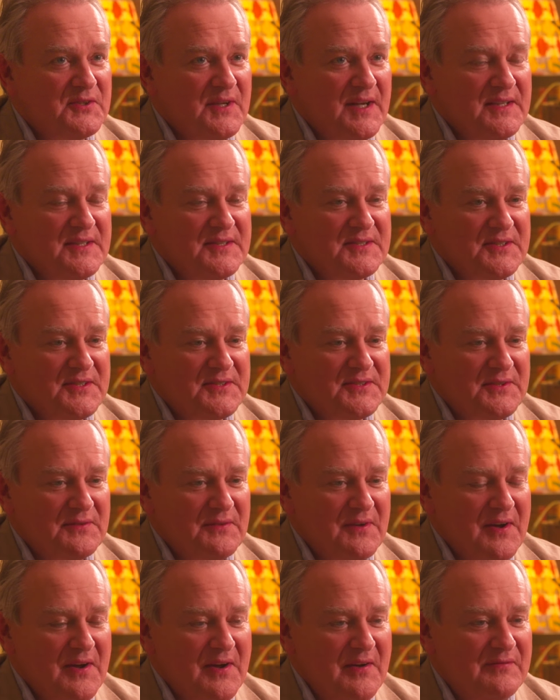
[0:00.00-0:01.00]
trailer's just
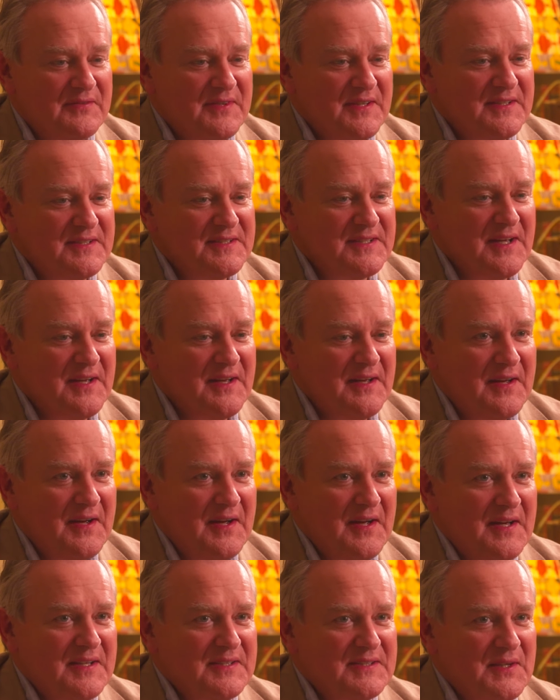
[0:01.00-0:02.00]
arrived, and uh,
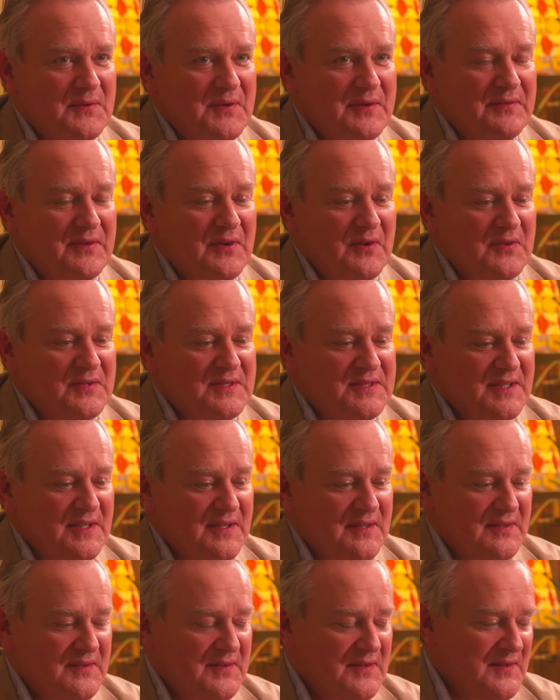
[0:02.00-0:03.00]
so we've got
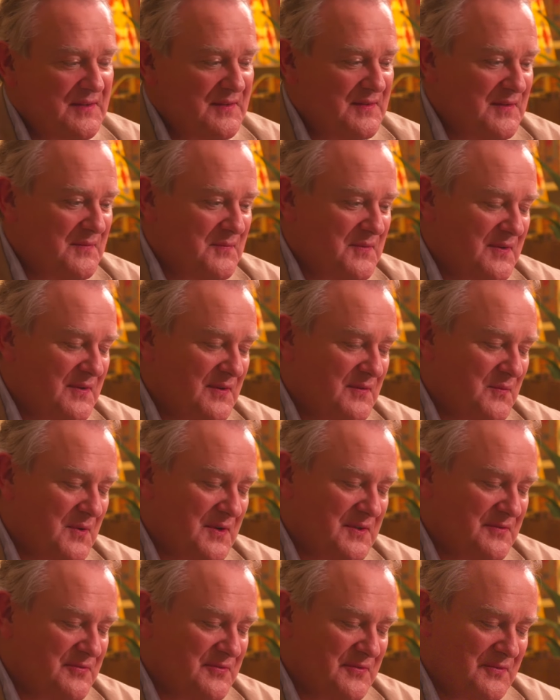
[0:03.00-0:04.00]
uh, the, the, we've got
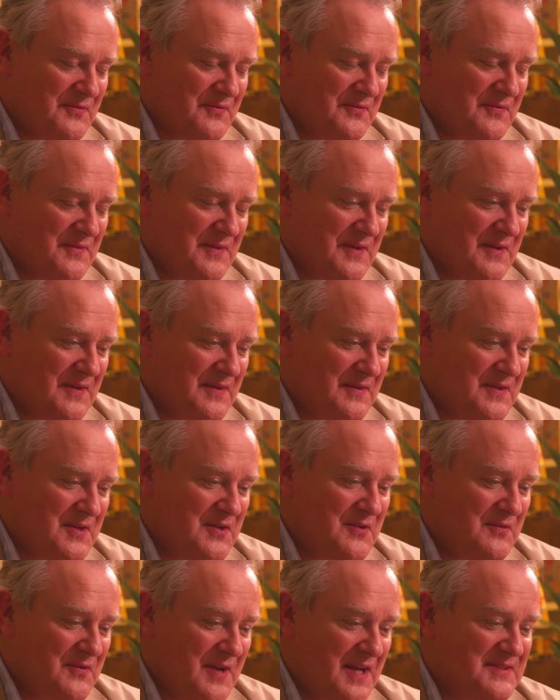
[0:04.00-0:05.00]
wonderful uh,
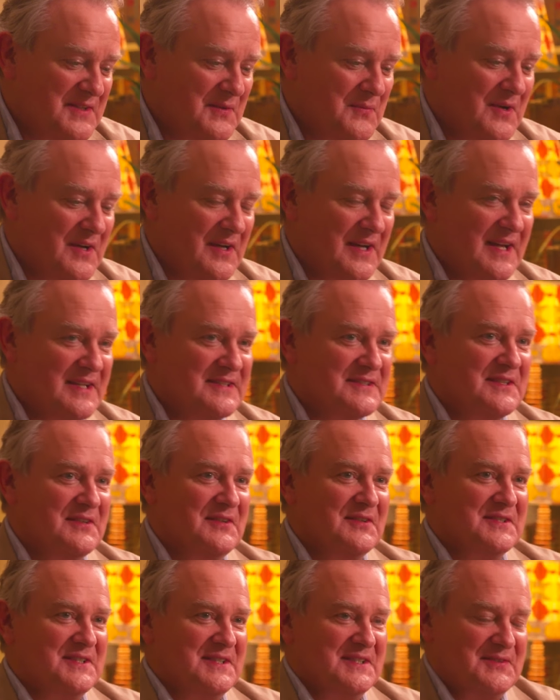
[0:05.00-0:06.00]
new, as it were, guest
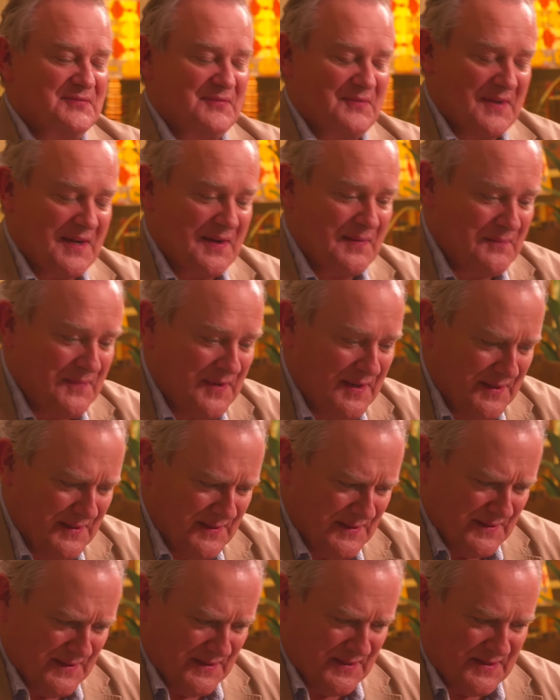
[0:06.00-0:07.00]
artists. Um,
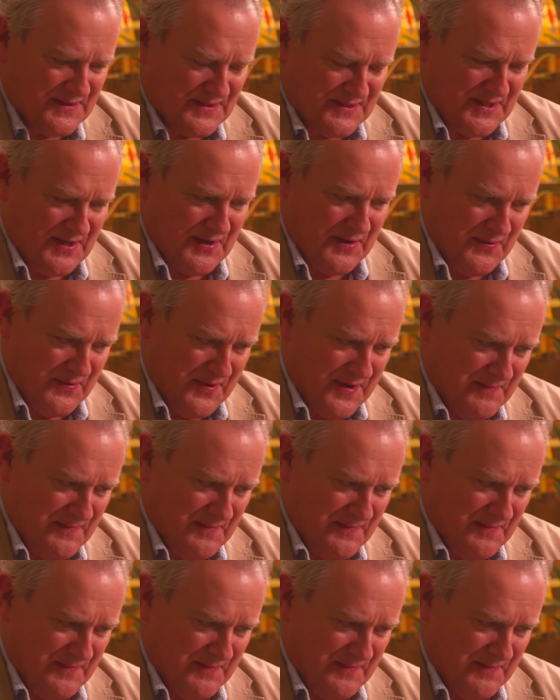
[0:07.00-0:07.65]
so